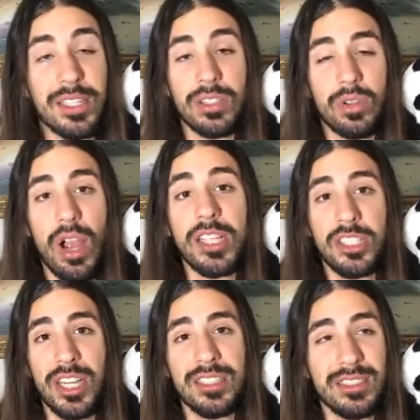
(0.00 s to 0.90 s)

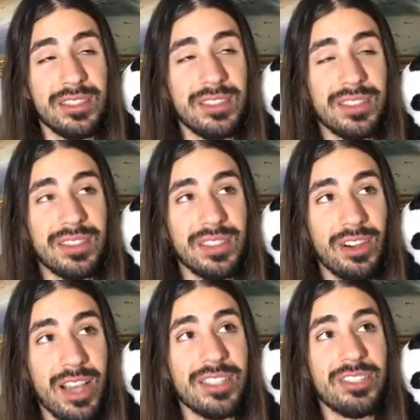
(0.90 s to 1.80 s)

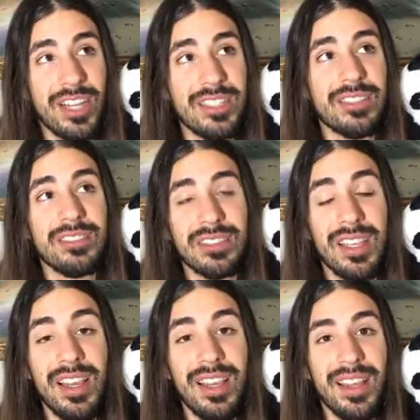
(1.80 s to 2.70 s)
cross-dressers
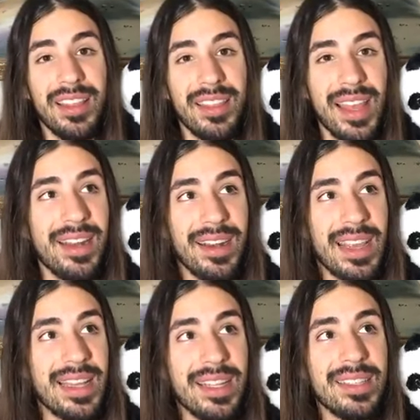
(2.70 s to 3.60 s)
than
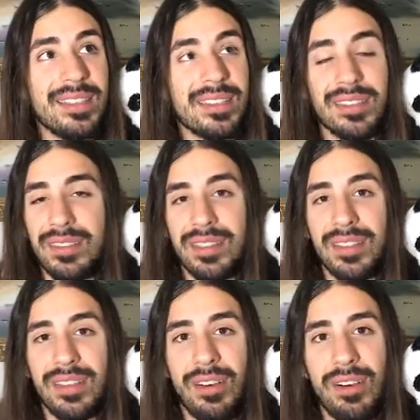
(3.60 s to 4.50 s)
it is
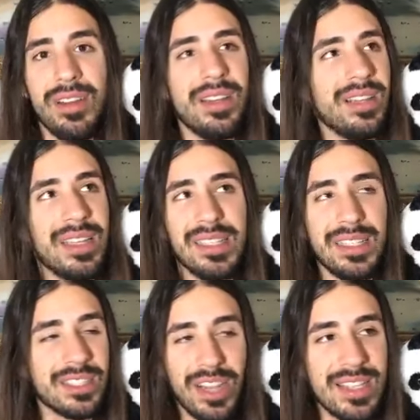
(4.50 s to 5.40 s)
on
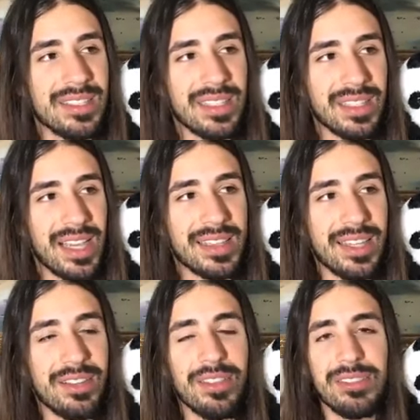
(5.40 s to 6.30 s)
it's crazy. Like,
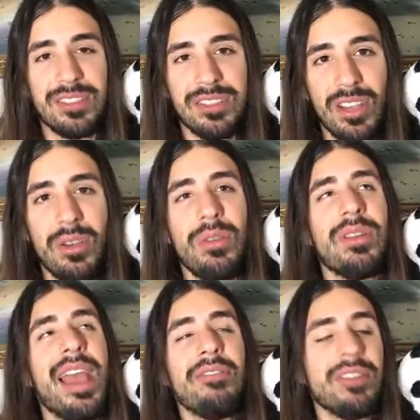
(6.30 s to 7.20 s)
they're so
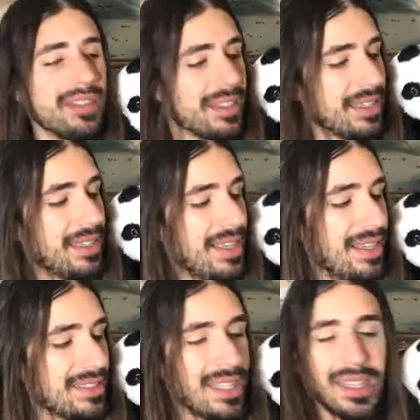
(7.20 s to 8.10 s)
everything.
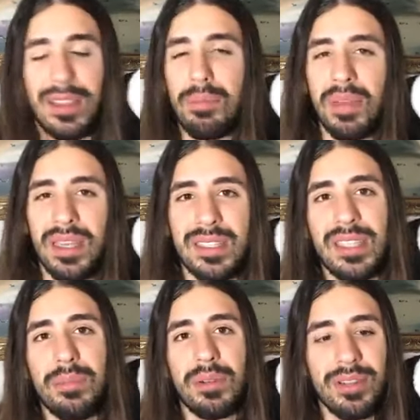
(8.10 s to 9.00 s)
It's like the biggest
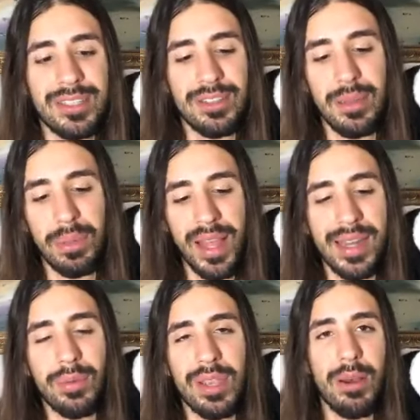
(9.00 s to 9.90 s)
hypocrites on the
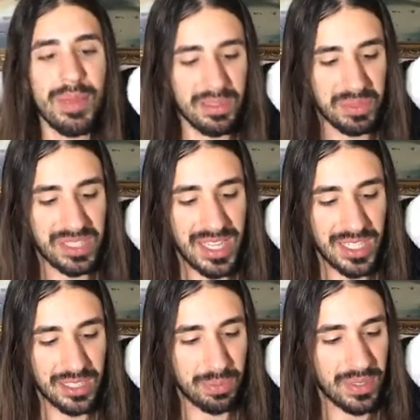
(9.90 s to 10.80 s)
planet. We all make
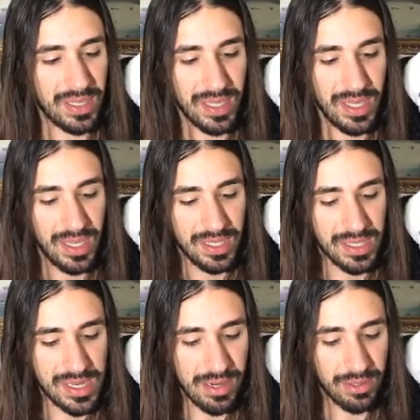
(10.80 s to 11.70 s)
mistakes, but
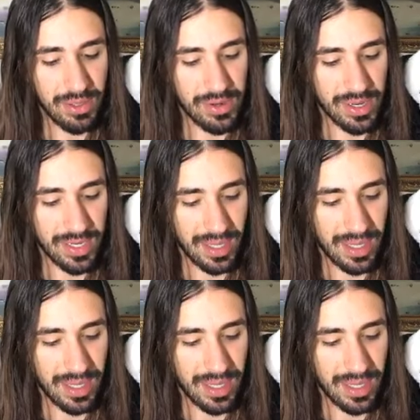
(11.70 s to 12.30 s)
dear Lord,